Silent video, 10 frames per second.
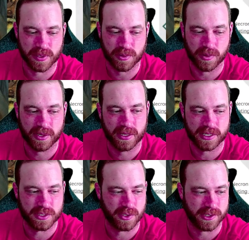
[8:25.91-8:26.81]
cool. And then they
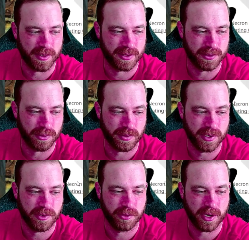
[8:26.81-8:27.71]
just talked about their 3
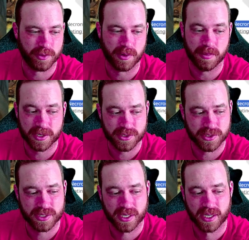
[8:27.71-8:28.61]
new Necron miniatures